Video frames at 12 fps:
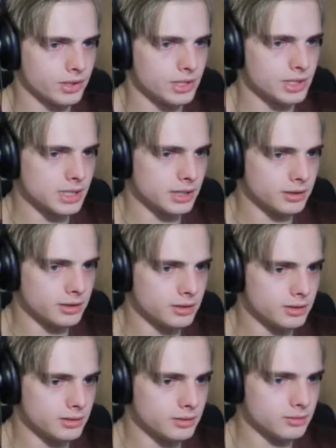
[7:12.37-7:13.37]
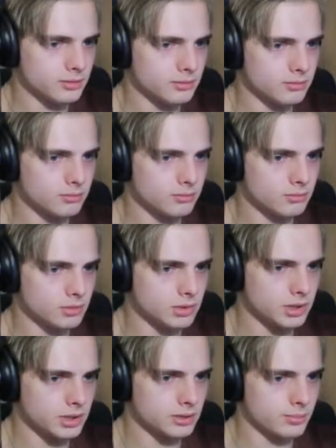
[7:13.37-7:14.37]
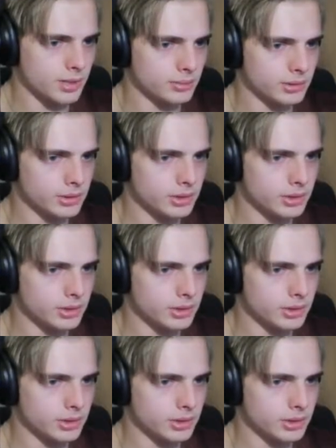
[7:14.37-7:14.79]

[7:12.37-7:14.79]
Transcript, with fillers: These alien dicks probably